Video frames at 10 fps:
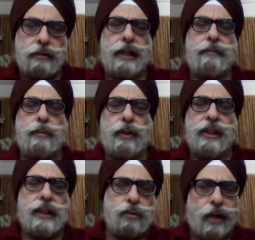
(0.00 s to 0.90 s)
when everybody
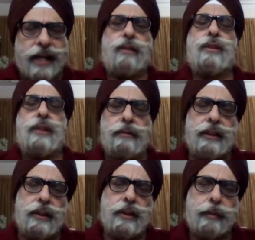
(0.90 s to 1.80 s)
says, why are you serving
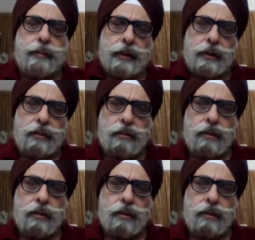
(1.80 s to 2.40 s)
these people?